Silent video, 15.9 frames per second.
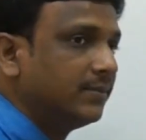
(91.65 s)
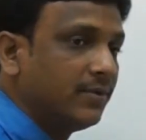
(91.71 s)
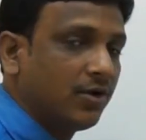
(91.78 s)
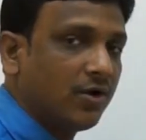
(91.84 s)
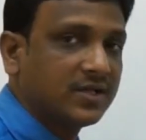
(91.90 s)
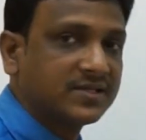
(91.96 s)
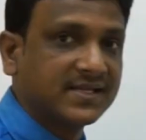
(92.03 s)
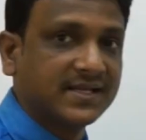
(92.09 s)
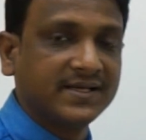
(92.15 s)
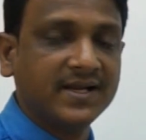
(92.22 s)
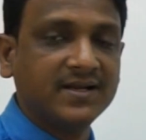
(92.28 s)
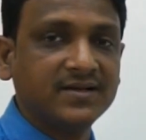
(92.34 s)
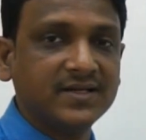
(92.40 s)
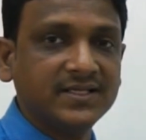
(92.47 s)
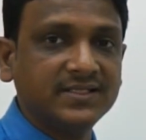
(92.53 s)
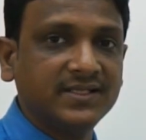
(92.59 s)
because
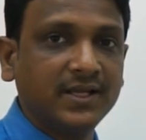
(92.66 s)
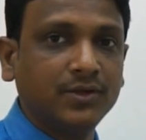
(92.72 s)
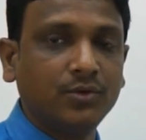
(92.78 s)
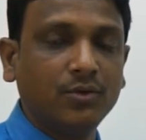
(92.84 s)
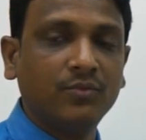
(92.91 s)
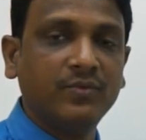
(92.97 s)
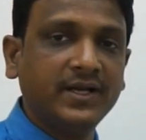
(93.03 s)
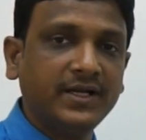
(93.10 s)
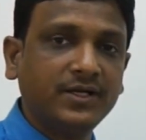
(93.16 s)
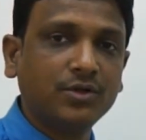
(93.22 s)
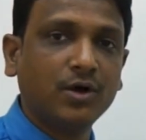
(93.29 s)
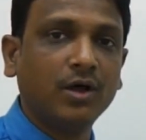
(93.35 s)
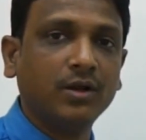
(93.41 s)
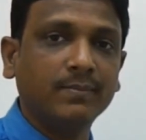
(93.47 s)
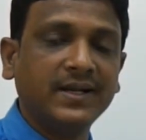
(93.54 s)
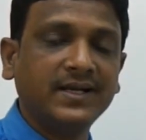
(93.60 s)
certain trees they grow very
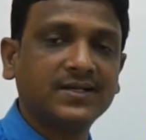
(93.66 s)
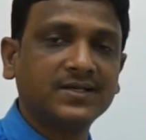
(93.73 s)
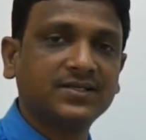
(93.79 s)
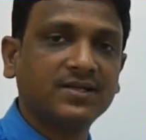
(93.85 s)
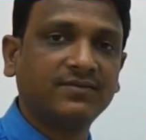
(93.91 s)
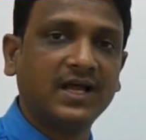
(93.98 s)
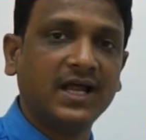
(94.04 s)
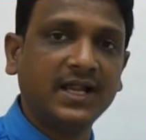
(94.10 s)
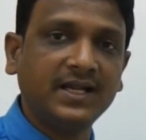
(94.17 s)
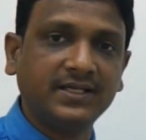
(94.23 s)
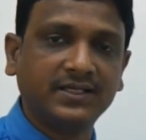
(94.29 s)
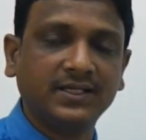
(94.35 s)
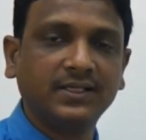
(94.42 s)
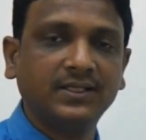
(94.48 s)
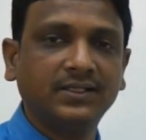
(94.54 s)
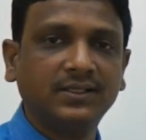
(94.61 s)
tall meters of height